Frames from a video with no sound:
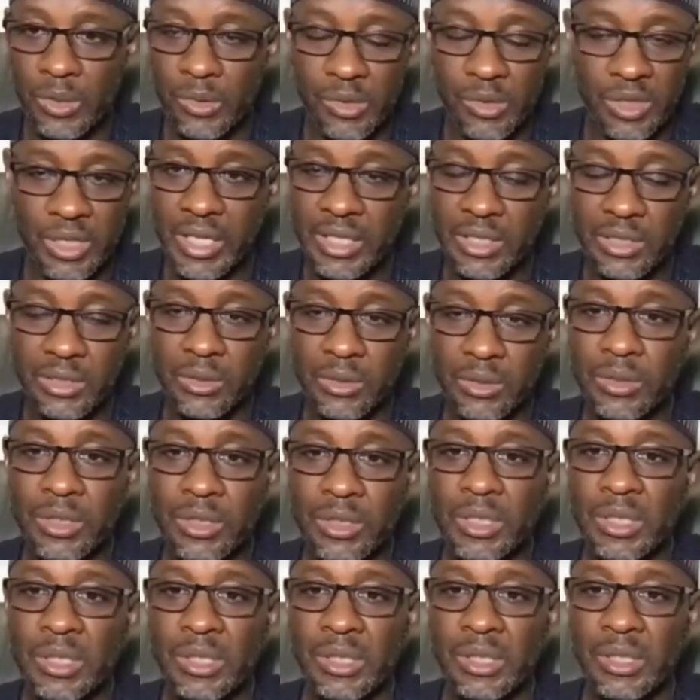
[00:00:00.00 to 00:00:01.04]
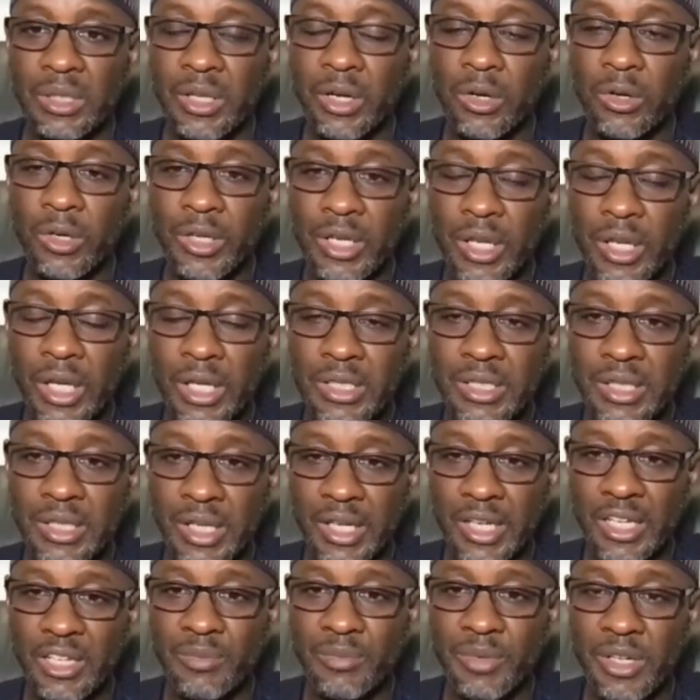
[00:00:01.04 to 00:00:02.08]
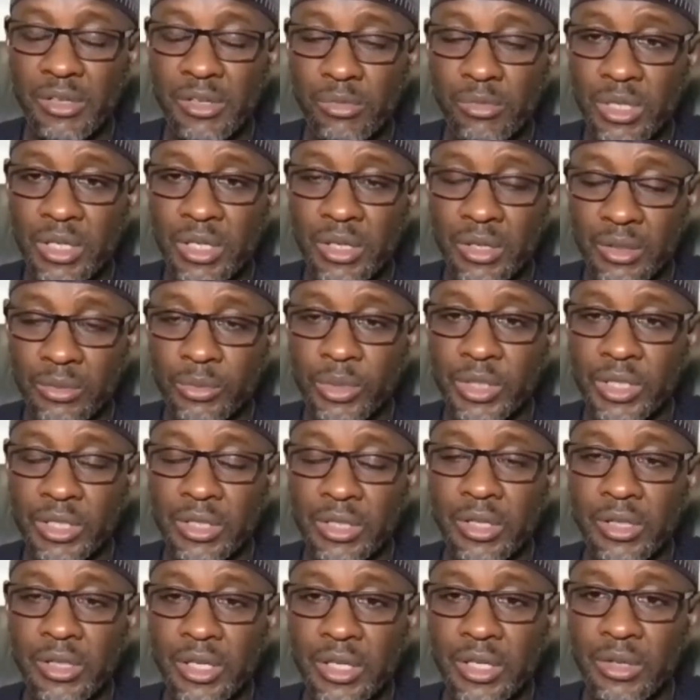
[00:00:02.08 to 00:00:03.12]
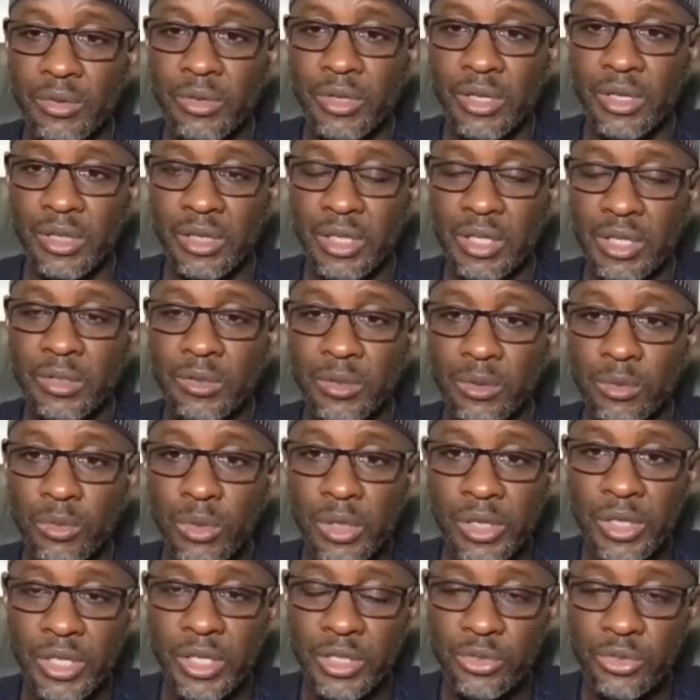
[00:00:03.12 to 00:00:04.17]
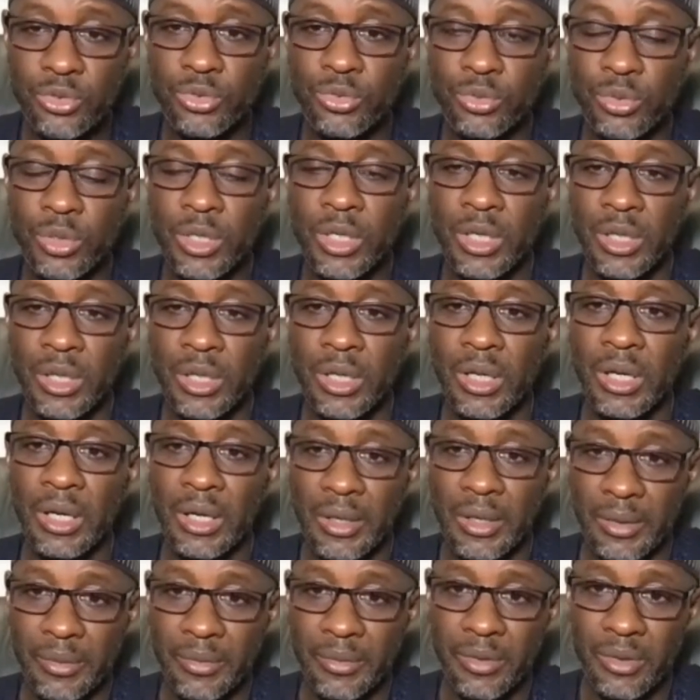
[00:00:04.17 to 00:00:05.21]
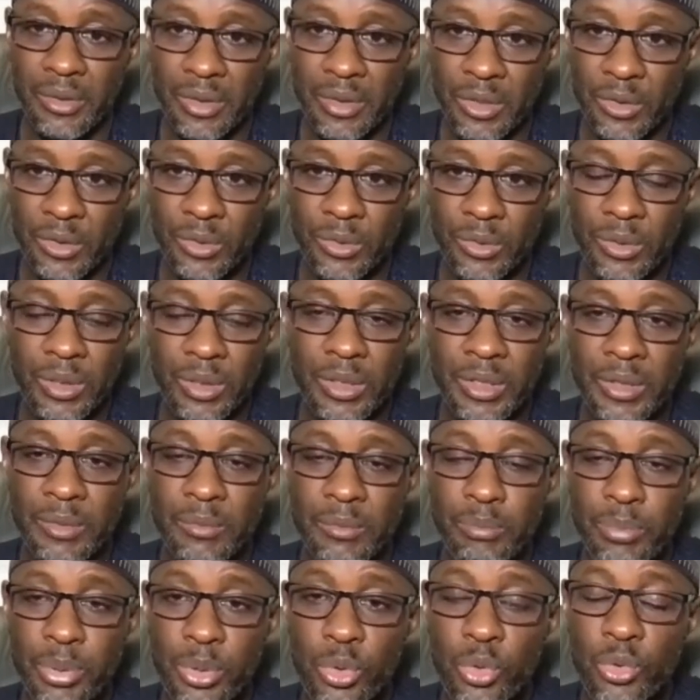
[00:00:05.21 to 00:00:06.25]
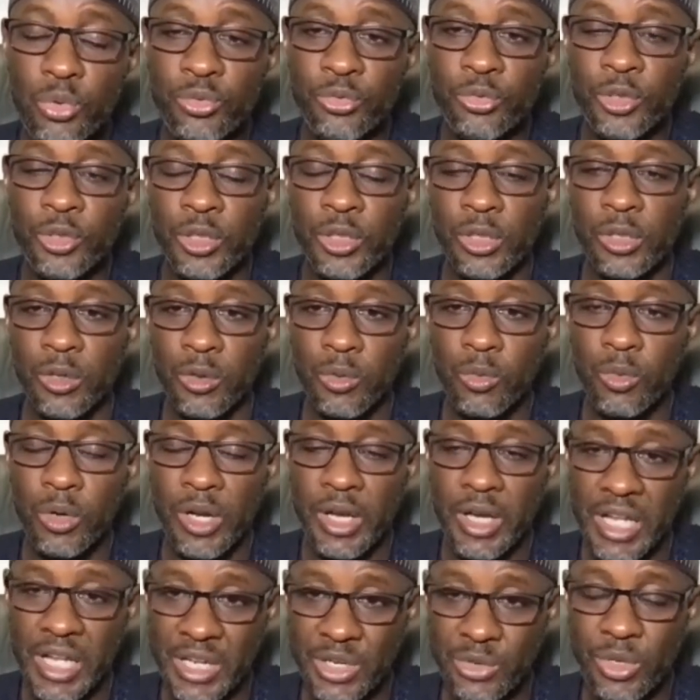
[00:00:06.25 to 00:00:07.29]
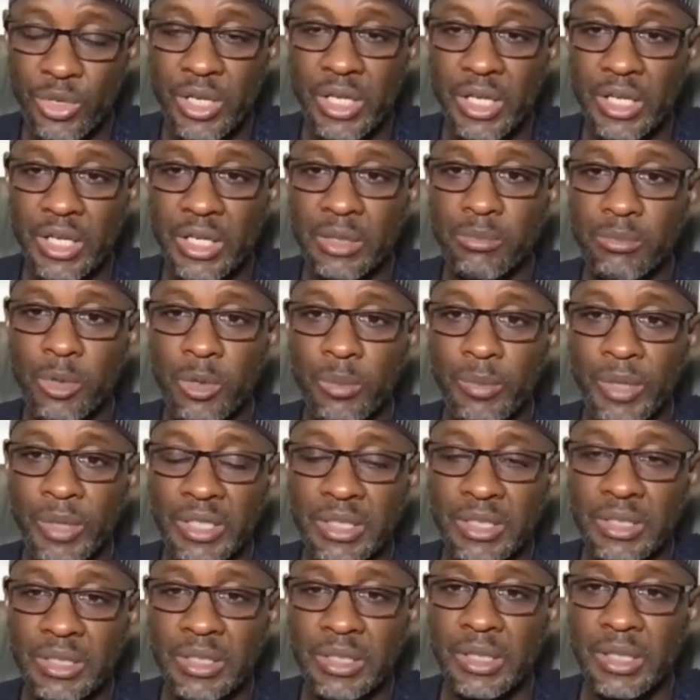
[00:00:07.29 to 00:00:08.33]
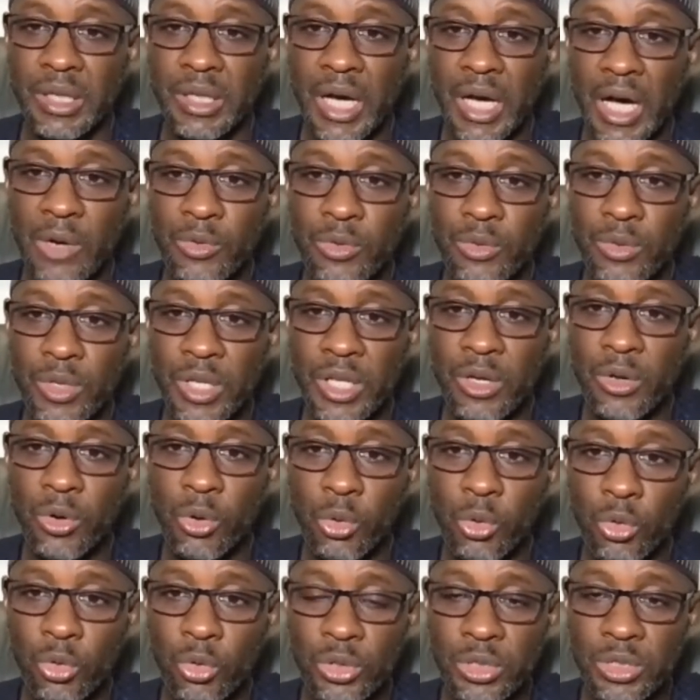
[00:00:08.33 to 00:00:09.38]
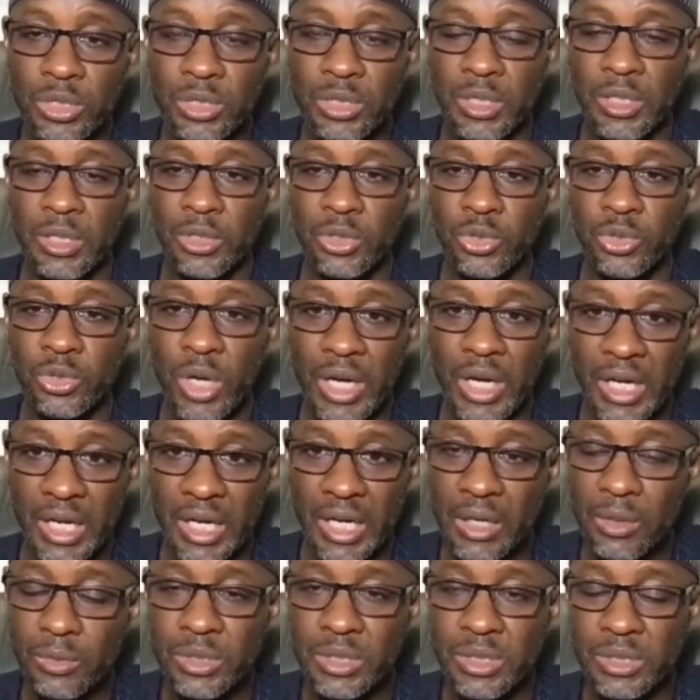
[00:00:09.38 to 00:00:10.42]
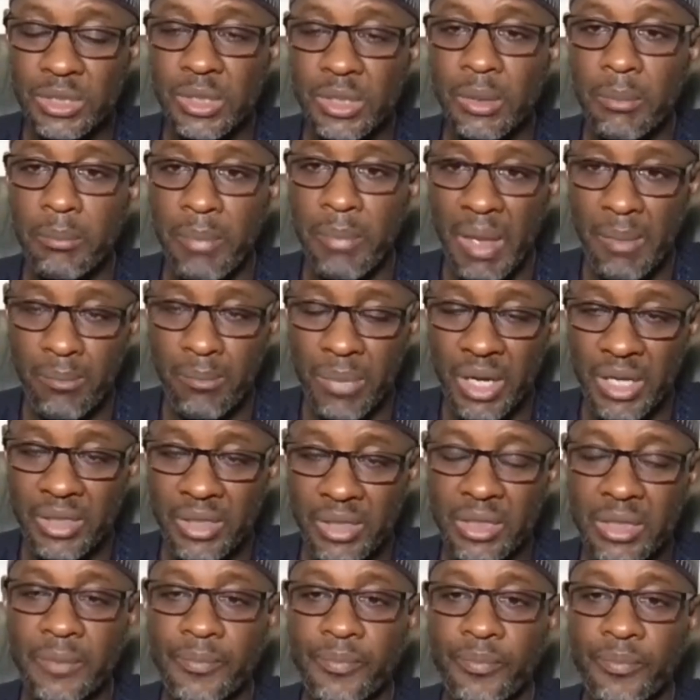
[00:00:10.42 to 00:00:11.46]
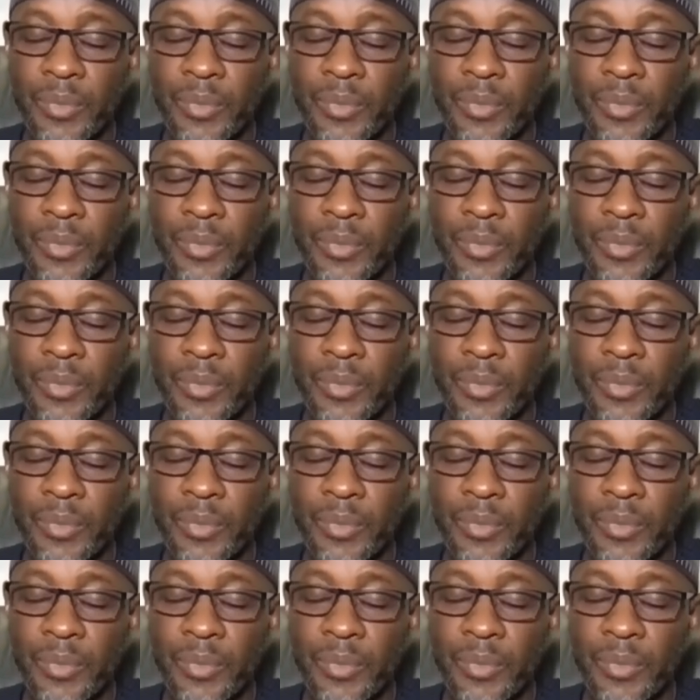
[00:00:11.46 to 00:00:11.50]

sector. The coordinating elements within the security sector will need to improve on what they're doing at the moment. How do they hold to account members